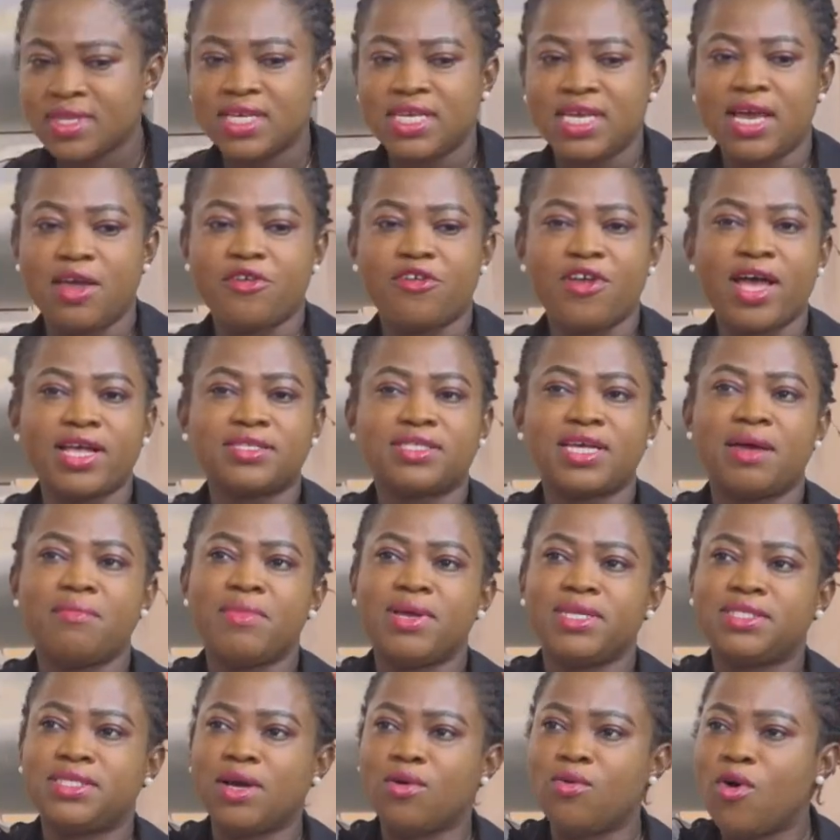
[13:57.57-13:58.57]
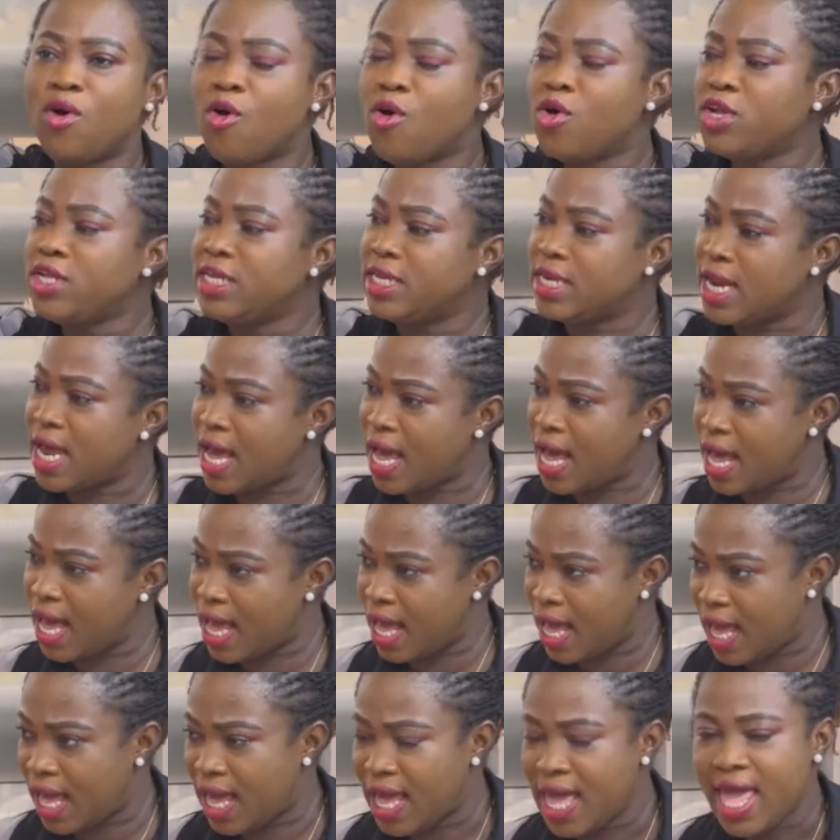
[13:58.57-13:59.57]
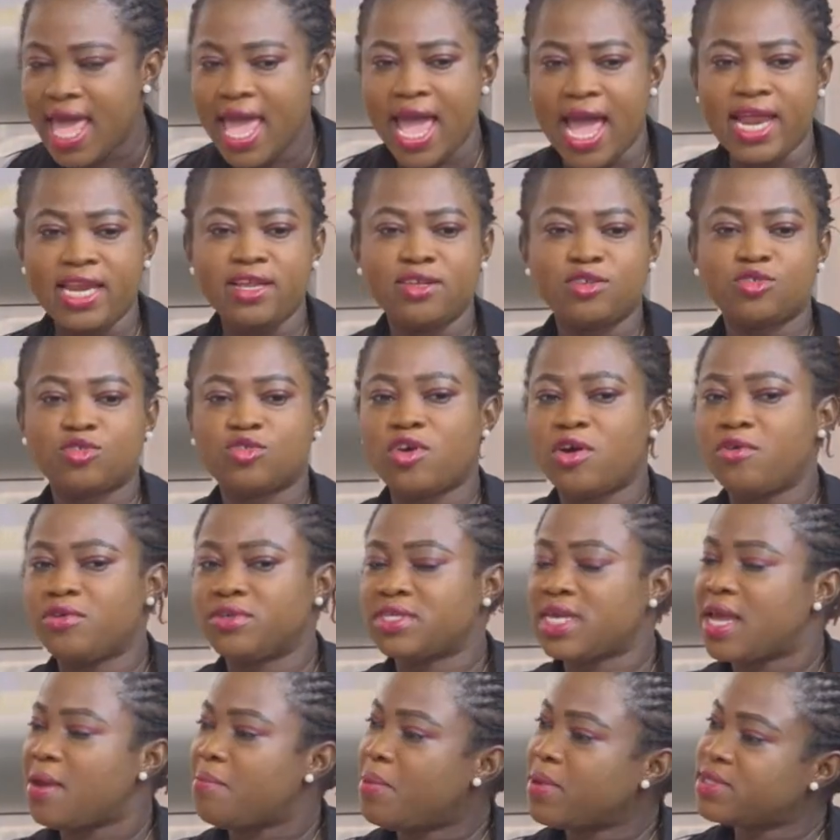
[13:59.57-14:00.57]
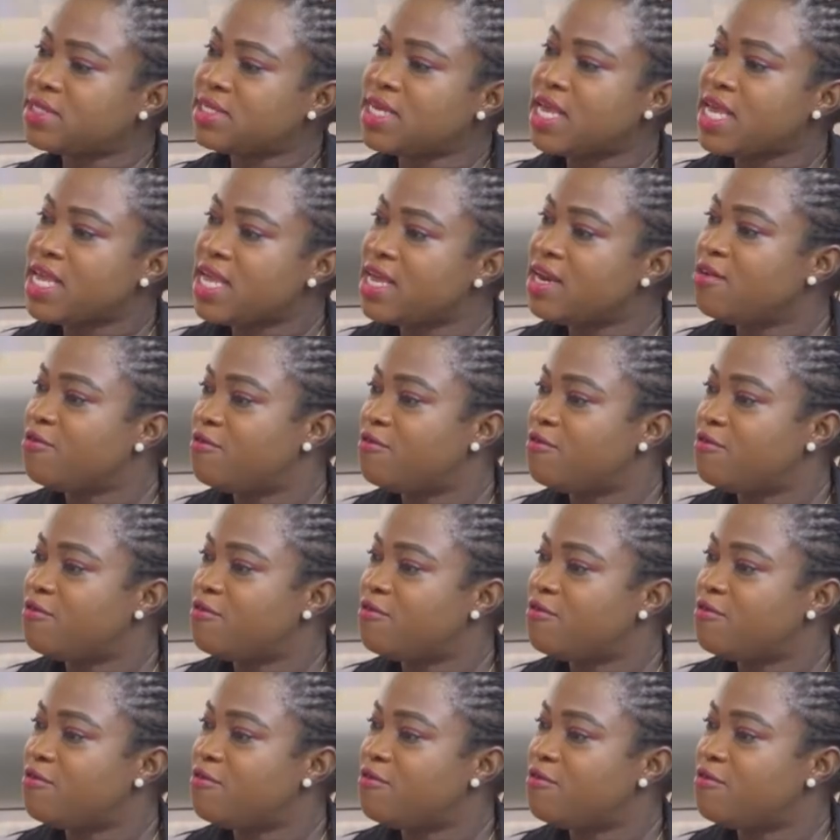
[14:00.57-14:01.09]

yeah sure assignment wo ho nyina any stories I person yeah no